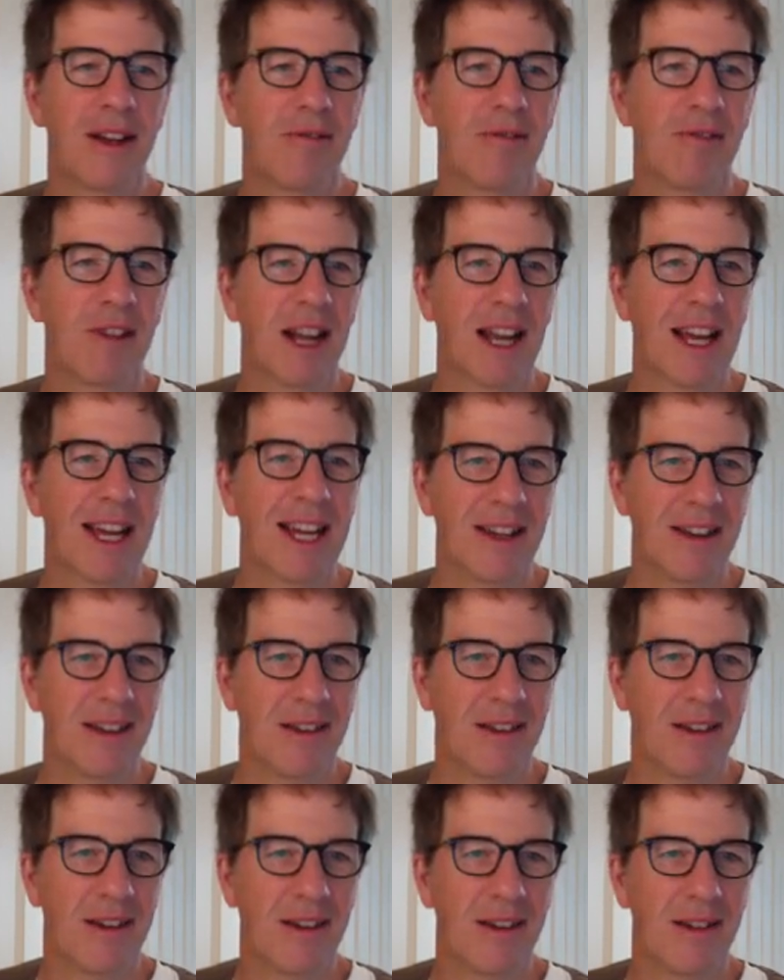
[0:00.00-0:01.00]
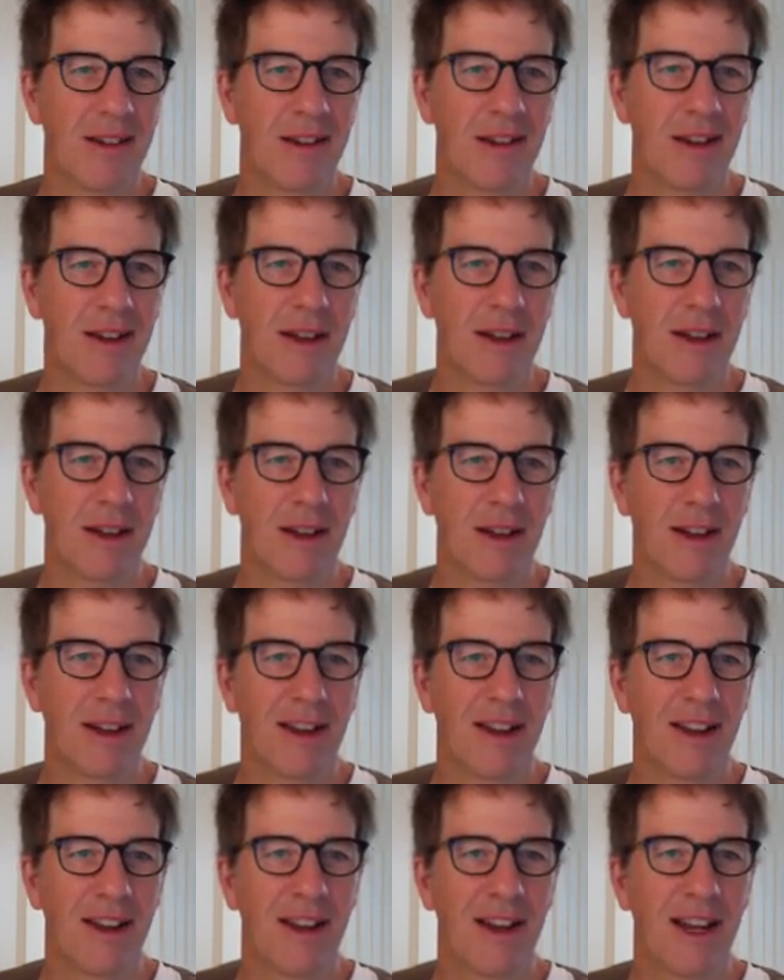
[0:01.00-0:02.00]
relate to
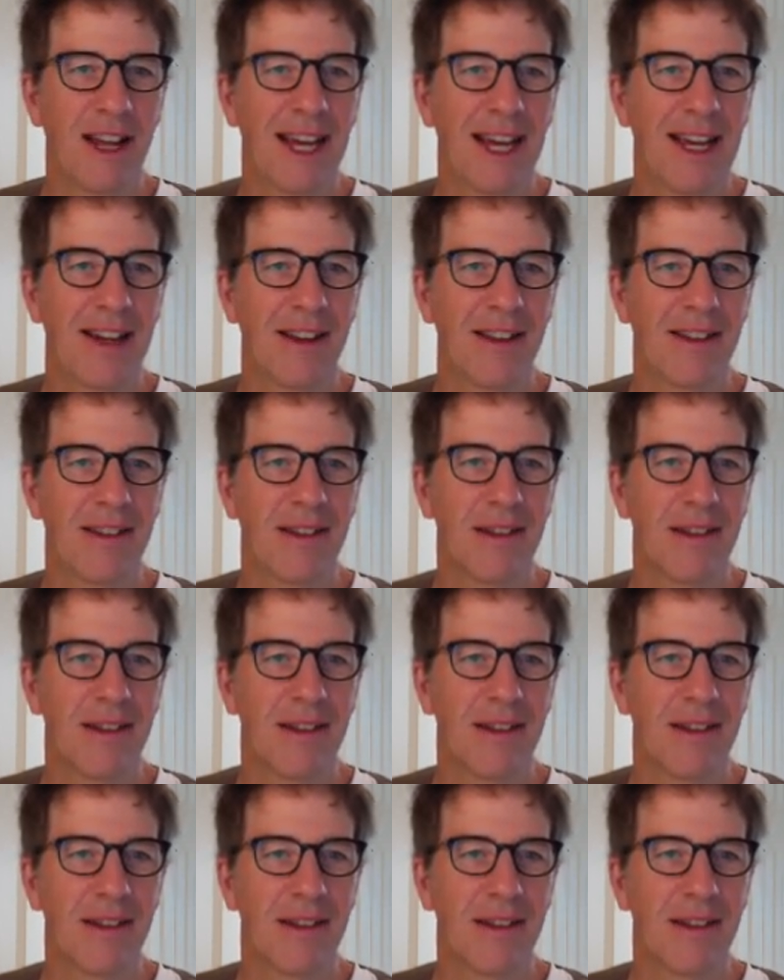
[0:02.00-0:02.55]
layers.